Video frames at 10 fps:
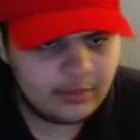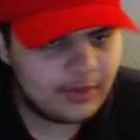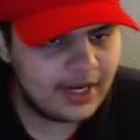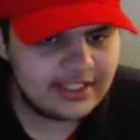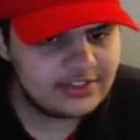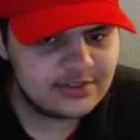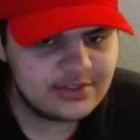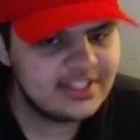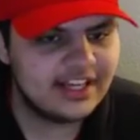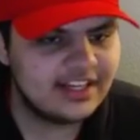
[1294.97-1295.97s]
why didn't you
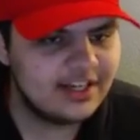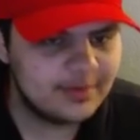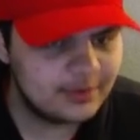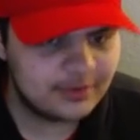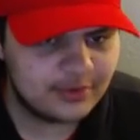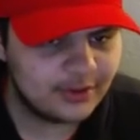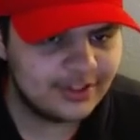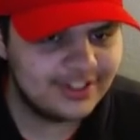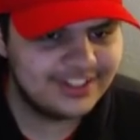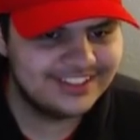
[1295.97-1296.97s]
see that coming
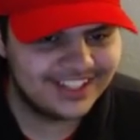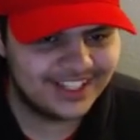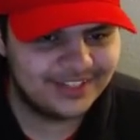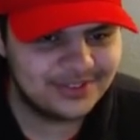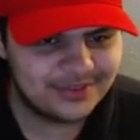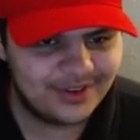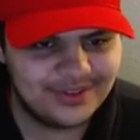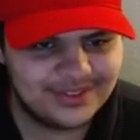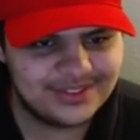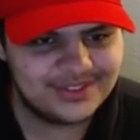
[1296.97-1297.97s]
before? Like, what's
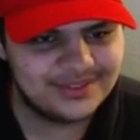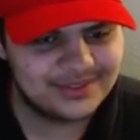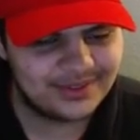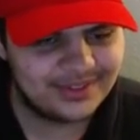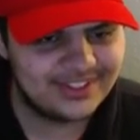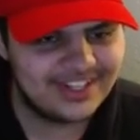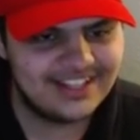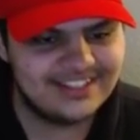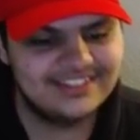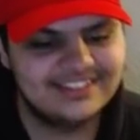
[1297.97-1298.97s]
wrong with you, dude? What's wrong with your
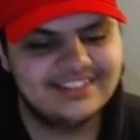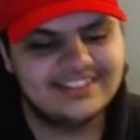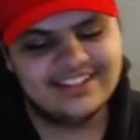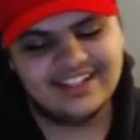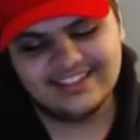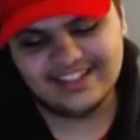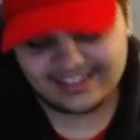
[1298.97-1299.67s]
head? And then